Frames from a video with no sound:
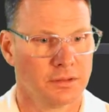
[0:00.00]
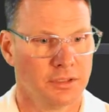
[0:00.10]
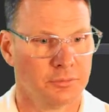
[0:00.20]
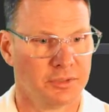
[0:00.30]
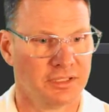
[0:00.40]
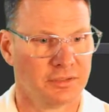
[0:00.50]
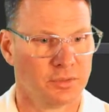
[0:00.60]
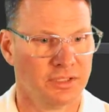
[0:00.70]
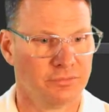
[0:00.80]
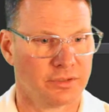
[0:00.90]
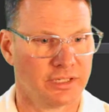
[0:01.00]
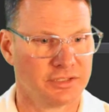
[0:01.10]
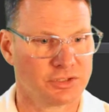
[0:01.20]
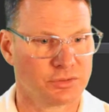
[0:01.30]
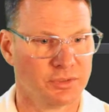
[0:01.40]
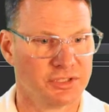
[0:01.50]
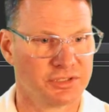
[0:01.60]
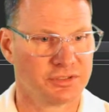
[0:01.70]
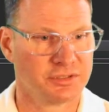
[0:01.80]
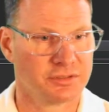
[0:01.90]
and we hit refresh, we
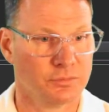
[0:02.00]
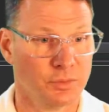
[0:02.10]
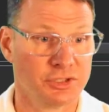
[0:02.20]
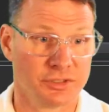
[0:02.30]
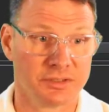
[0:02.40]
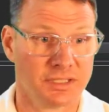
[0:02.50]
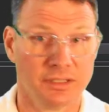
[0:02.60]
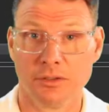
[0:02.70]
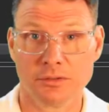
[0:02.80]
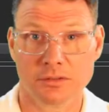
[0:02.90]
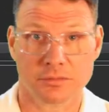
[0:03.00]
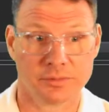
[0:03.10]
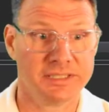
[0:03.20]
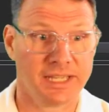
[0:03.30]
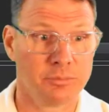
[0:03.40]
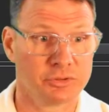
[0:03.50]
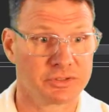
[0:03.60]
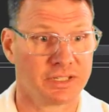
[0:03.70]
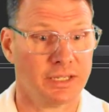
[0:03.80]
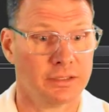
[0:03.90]
should, we should see those three
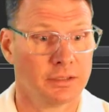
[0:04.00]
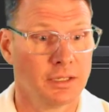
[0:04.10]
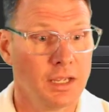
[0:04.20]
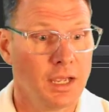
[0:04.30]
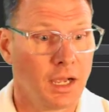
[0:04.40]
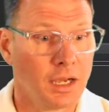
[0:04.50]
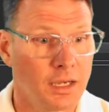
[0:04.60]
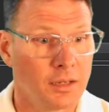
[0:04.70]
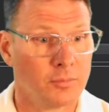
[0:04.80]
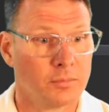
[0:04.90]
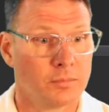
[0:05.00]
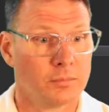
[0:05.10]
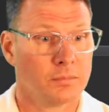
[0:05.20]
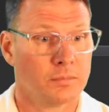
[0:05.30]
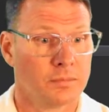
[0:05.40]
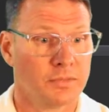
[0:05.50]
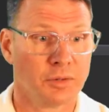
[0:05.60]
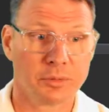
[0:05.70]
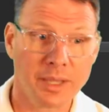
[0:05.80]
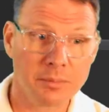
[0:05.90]
tables again. Um,
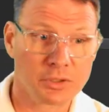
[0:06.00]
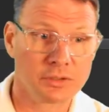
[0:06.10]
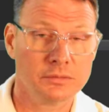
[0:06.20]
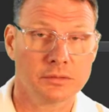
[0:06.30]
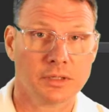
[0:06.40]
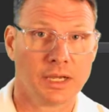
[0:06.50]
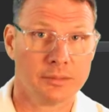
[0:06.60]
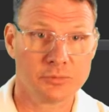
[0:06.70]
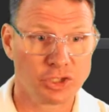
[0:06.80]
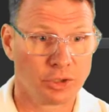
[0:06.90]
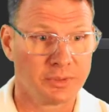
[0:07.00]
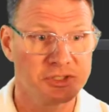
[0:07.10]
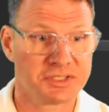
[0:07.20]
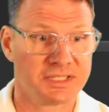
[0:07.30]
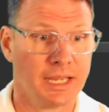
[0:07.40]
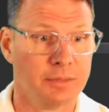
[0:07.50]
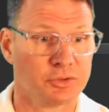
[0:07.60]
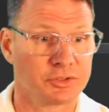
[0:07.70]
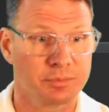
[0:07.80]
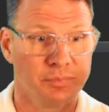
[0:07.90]
now remember, I am showing just
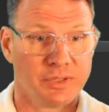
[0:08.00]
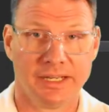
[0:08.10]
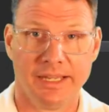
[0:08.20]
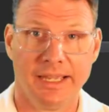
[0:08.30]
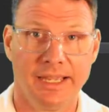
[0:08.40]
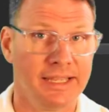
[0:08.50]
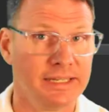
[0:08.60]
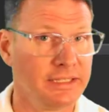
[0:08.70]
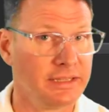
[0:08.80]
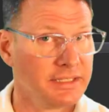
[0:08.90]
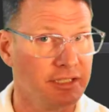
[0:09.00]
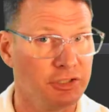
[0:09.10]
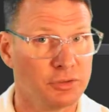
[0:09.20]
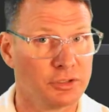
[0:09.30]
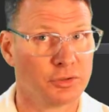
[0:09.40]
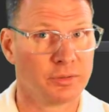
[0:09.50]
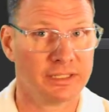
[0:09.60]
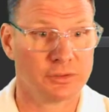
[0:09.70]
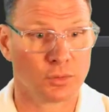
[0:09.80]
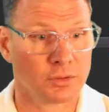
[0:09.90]
tables, but anything that you can
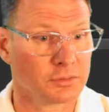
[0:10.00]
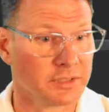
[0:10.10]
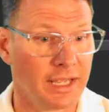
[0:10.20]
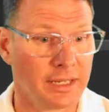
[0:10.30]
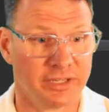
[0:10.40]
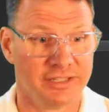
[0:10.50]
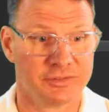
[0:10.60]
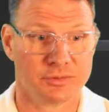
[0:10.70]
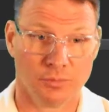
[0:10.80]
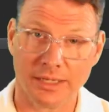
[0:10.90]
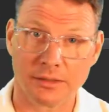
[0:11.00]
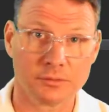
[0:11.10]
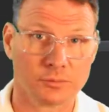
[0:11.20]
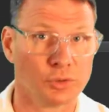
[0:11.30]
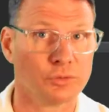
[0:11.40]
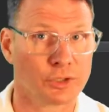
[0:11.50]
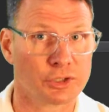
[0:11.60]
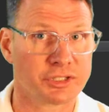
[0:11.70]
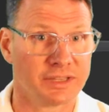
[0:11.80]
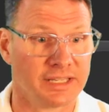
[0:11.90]
create in Oracle database, well, we'll
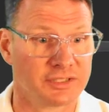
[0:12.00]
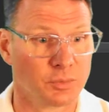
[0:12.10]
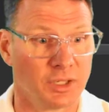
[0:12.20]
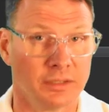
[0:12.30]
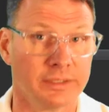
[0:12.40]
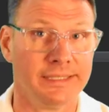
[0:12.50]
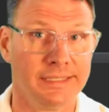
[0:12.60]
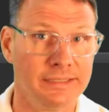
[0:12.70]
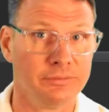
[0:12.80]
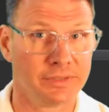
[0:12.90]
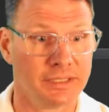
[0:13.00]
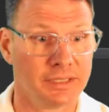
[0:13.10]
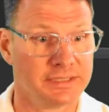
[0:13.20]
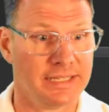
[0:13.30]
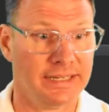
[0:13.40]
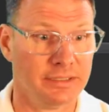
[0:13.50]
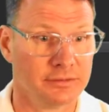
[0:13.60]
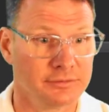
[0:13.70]
version that as well, even the data.